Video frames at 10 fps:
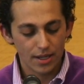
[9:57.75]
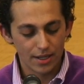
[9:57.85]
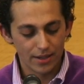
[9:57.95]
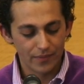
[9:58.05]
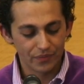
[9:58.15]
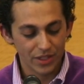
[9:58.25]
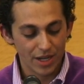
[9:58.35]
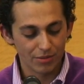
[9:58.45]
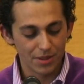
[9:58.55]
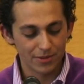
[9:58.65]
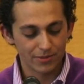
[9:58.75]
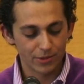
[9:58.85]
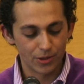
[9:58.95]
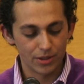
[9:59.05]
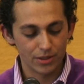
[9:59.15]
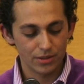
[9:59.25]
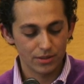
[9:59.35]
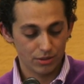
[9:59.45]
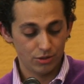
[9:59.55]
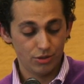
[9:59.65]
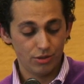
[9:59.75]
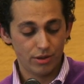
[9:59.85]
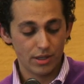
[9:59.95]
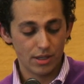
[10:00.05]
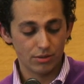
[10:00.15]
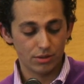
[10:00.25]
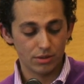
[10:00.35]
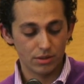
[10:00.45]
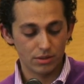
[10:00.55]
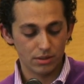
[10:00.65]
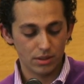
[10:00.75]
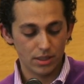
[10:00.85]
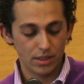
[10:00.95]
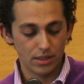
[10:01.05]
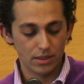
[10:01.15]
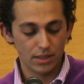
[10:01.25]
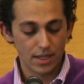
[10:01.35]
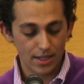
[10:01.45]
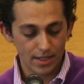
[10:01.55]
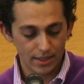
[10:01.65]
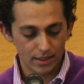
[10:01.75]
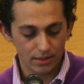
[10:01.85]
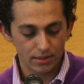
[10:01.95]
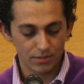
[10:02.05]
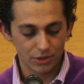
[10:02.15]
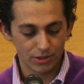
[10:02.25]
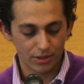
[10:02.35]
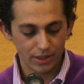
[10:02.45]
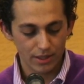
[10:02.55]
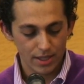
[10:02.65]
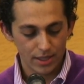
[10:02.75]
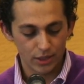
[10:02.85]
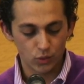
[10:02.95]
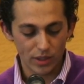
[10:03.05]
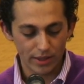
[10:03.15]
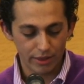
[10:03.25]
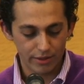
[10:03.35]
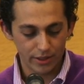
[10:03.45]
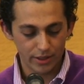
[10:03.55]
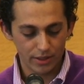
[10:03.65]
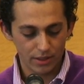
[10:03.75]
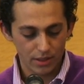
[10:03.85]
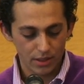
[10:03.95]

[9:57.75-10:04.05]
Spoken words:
However, for 2009, I'm sorry, it's one third.